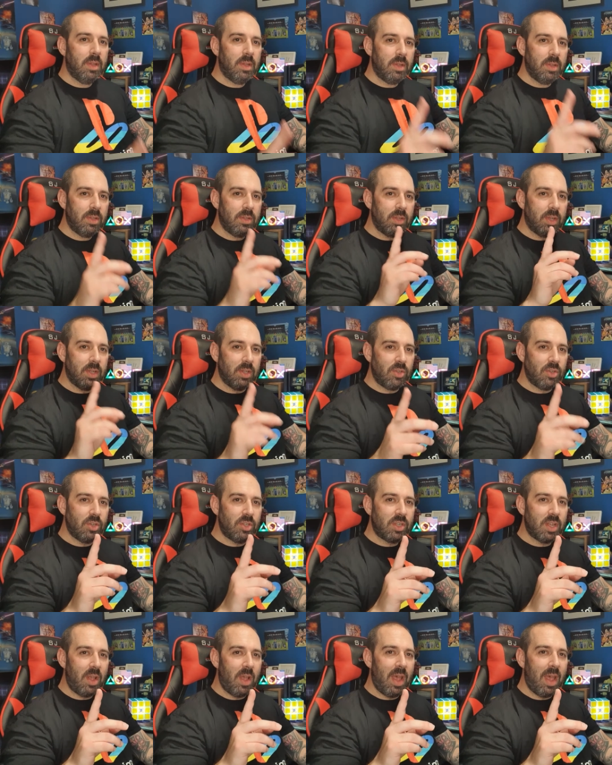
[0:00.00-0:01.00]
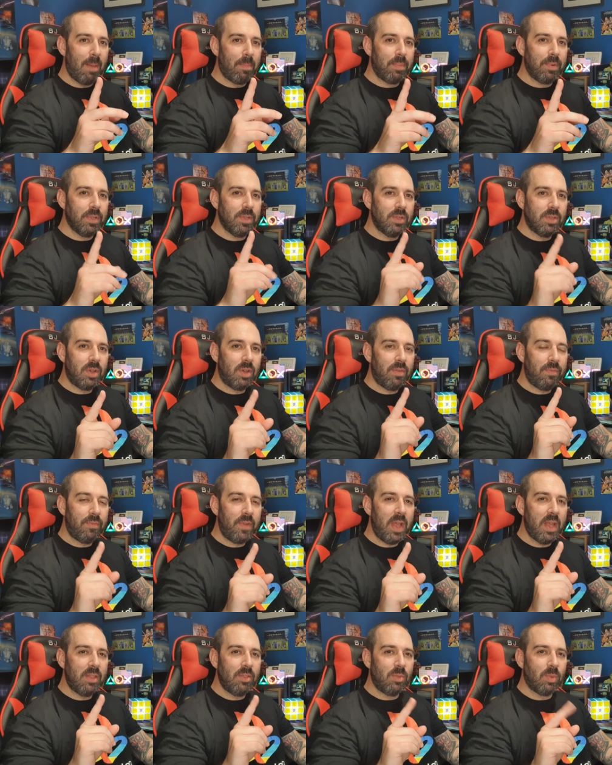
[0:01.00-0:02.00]
So it just so happens I
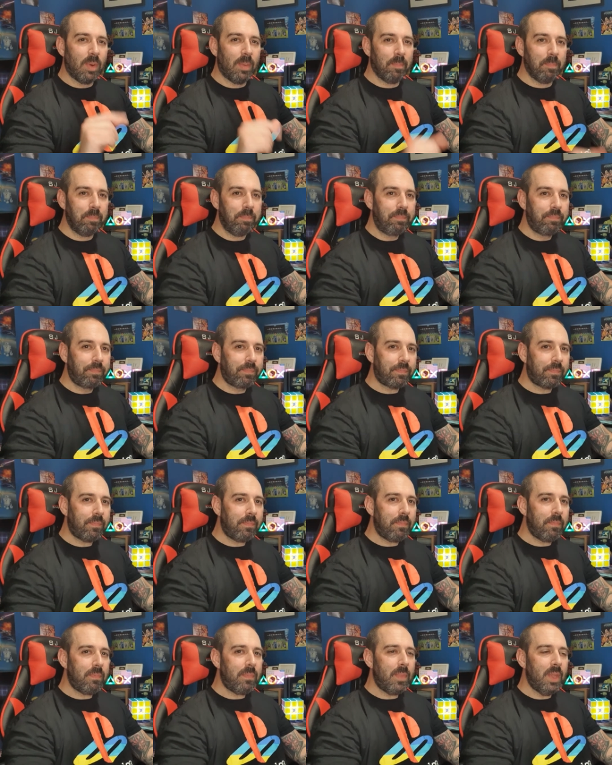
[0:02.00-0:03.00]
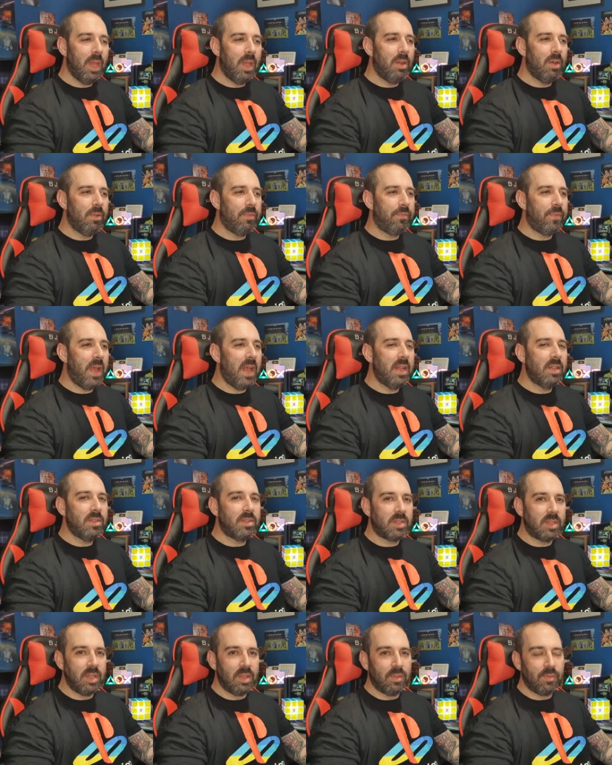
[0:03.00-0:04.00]
found one. And I found
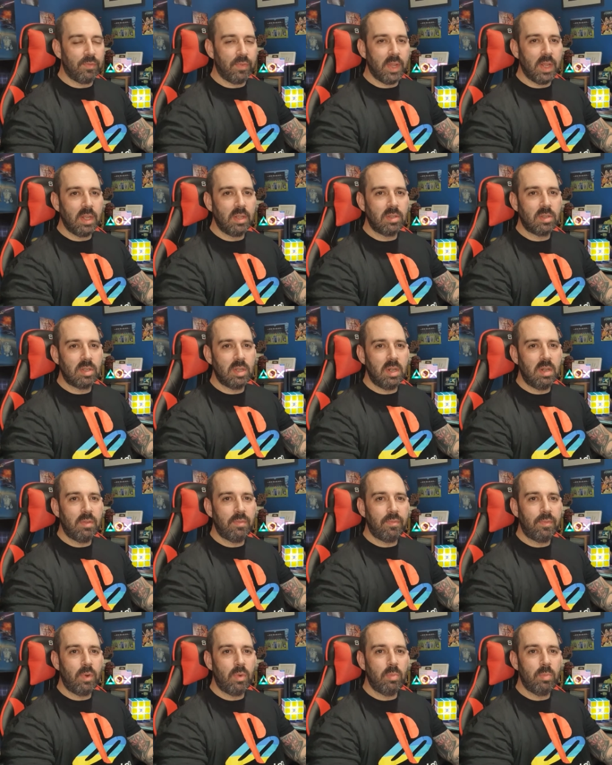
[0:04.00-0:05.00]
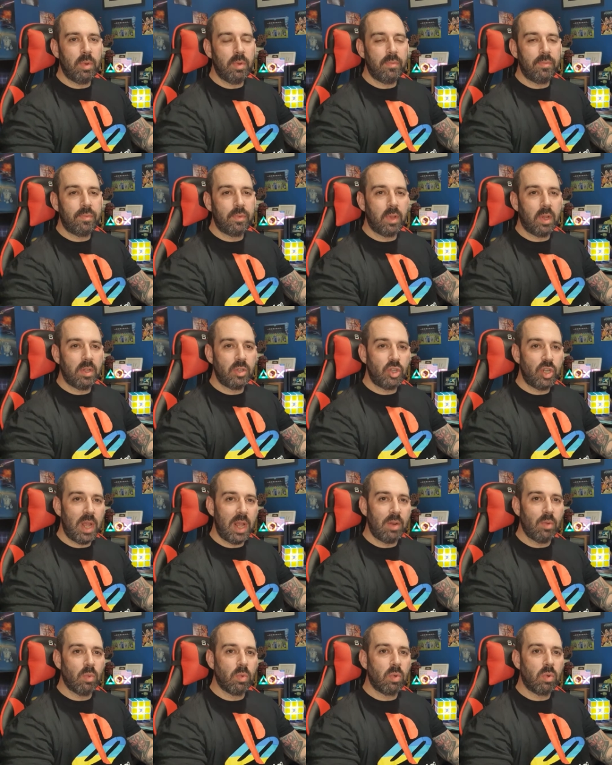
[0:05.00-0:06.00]
this fix in the form of a
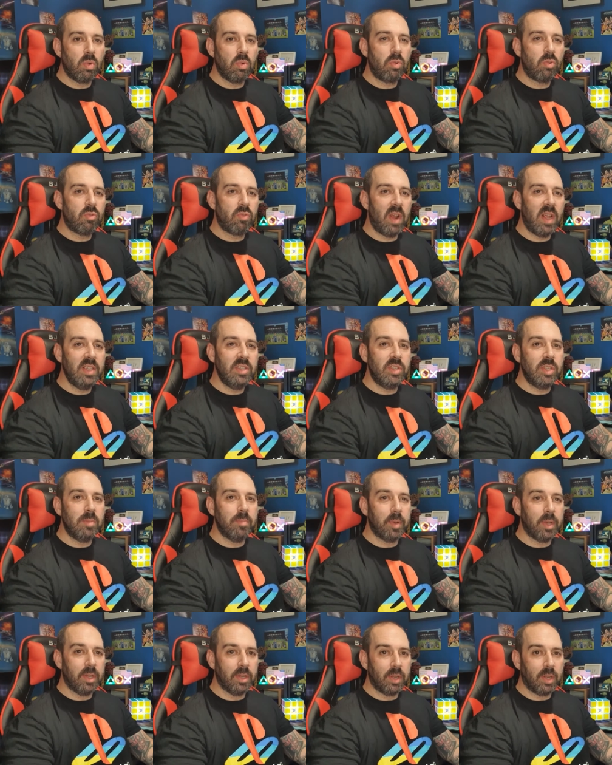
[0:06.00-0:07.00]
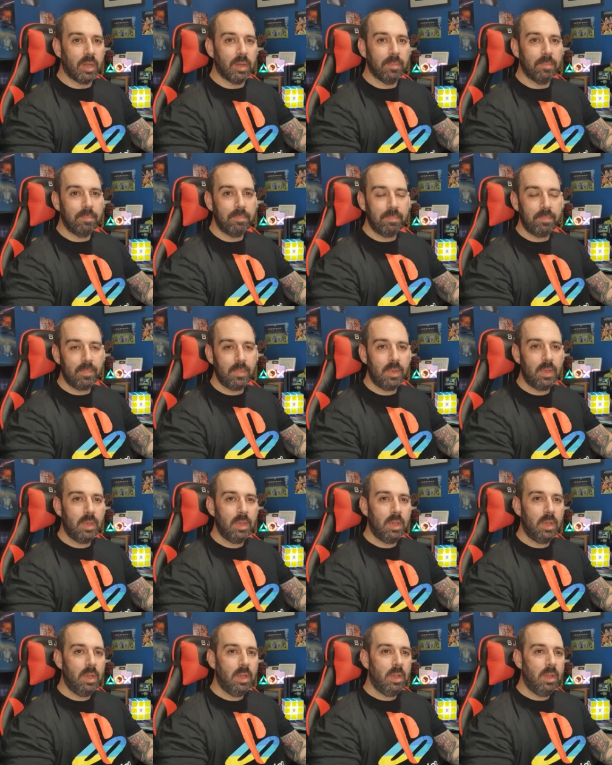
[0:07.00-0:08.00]
channel called Crazy Burger.
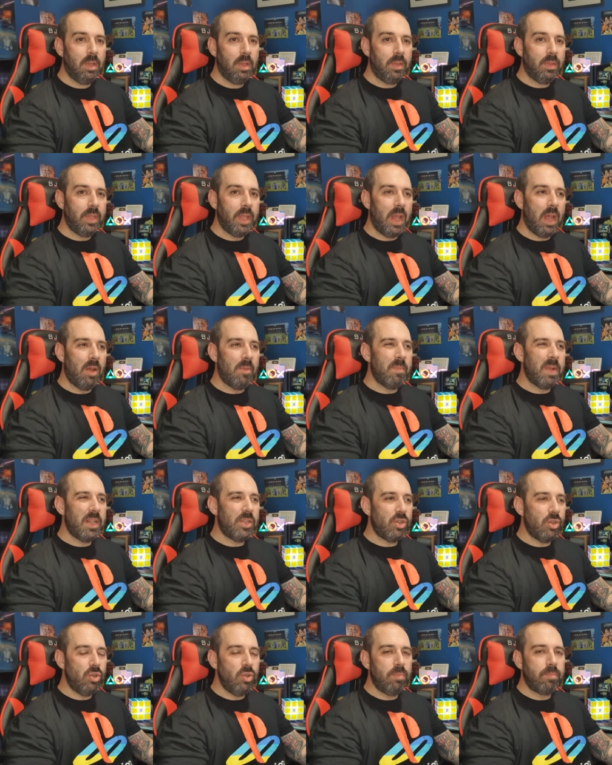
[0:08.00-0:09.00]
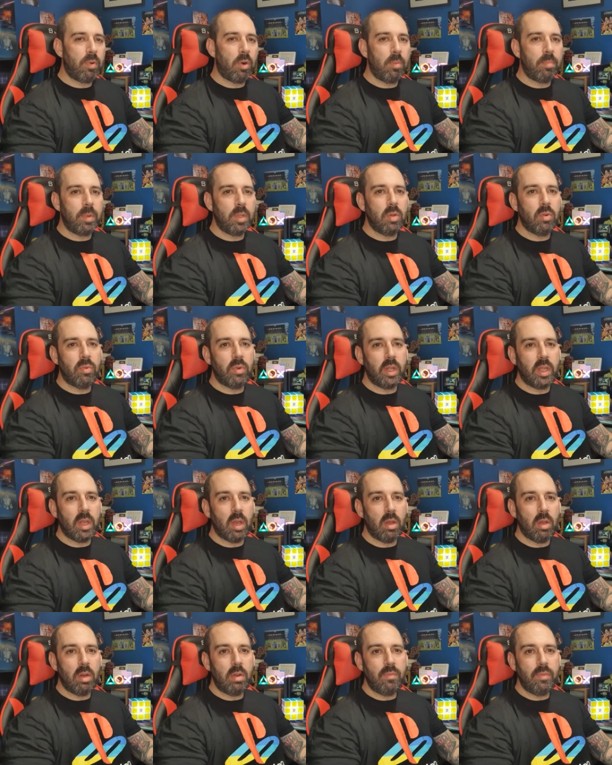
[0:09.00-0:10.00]
Now, I imagine you probably already
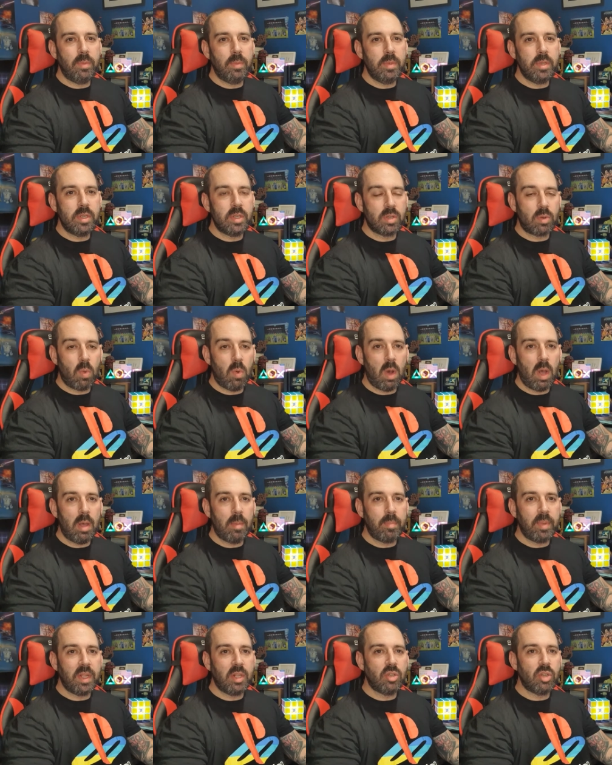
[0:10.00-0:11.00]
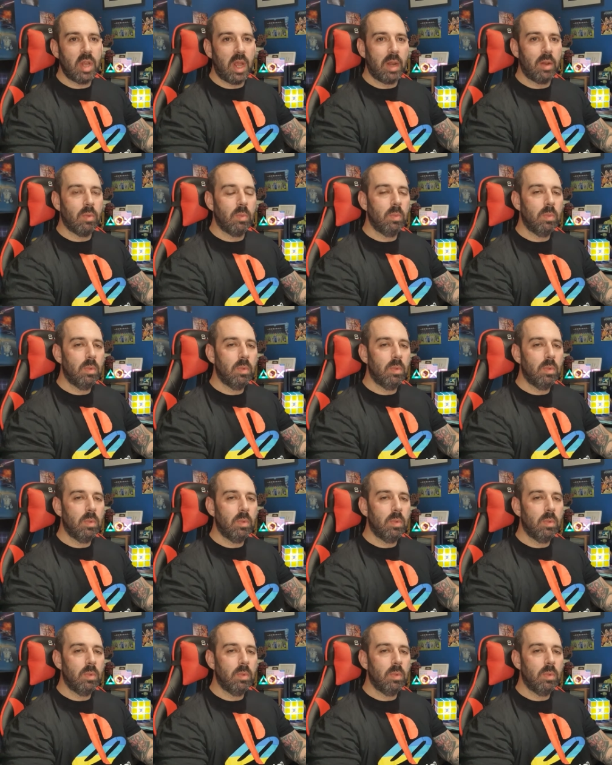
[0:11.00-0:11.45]
heard of him. He's quite a big channel.